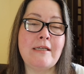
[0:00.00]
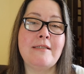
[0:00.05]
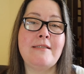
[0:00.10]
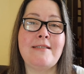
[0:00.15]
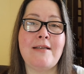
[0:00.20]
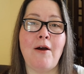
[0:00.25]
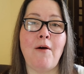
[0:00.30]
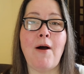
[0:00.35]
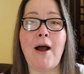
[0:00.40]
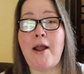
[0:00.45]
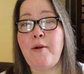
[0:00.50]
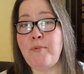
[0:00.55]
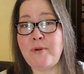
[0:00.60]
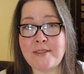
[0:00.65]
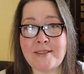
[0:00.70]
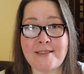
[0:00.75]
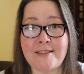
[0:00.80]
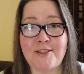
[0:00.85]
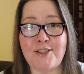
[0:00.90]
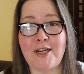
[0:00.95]
So I
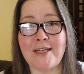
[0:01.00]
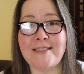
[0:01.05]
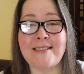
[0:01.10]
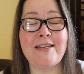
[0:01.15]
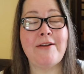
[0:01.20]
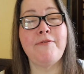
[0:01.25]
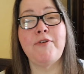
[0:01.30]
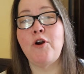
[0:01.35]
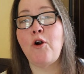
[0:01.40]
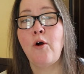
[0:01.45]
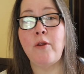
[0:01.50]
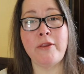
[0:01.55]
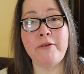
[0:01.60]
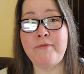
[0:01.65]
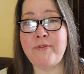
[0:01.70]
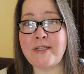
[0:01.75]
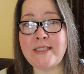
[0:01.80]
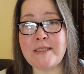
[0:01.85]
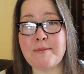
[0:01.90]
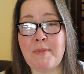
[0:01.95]
would suggest, if you're on the
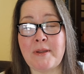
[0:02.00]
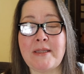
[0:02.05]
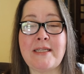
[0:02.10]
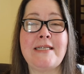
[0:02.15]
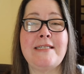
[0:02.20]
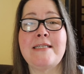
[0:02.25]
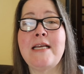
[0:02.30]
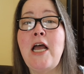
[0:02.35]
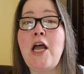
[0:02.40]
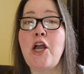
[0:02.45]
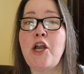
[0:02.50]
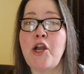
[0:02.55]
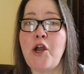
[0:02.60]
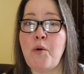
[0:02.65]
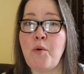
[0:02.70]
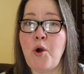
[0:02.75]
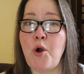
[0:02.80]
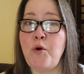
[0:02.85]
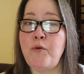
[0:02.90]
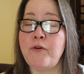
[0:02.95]
fence about these,
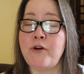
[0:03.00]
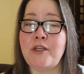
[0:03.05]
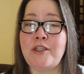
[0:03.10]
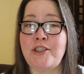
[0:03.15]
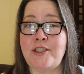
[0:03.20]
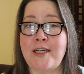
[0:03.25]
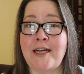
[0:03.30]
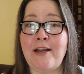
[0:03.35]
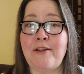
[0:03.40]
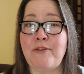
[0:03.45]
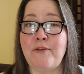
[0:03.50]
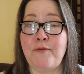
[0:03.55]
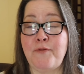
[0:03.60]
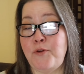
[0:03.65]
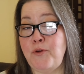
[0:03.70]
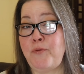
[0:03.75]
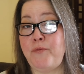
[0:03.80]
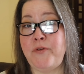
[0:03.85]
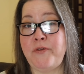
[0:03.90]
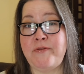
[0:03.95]
go over and check out the
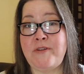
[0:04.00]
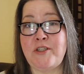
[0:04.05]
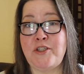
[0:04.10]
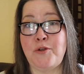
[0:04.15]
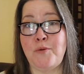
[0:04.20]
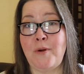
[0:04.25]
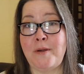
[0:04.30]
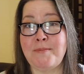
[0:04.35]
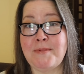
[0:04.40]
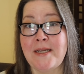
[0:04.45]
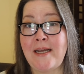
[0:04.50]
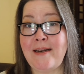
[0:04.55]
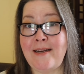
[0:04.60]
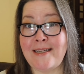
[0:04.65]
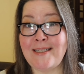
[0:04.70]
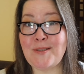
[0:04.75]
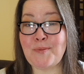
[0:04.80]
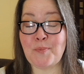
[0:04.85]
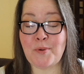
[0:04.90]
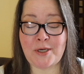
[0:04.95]
Food fifty-two website.
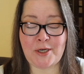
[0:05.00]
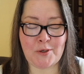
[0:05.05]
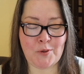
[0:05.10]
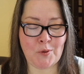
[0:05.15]
It's pretty